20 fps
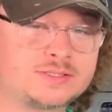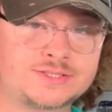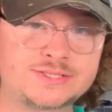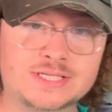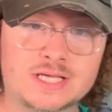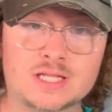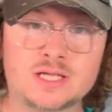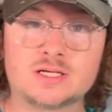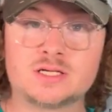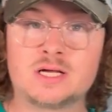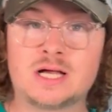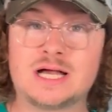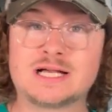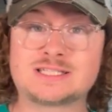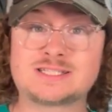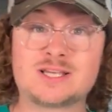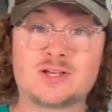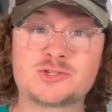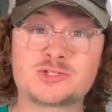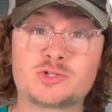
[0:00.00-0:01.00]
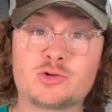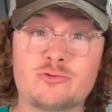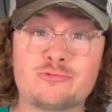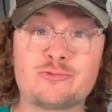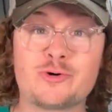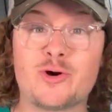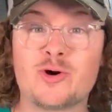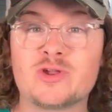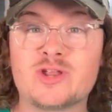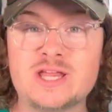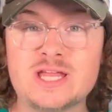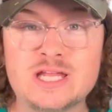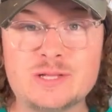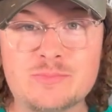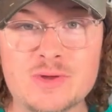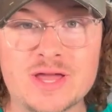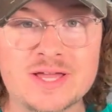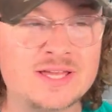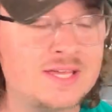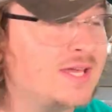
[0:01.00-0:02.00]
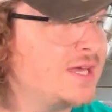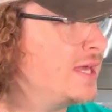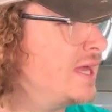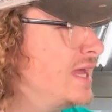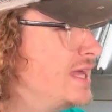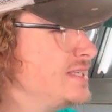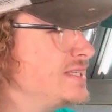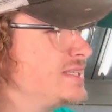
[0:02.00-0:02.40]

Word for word: seller. sell stuff on eBay. In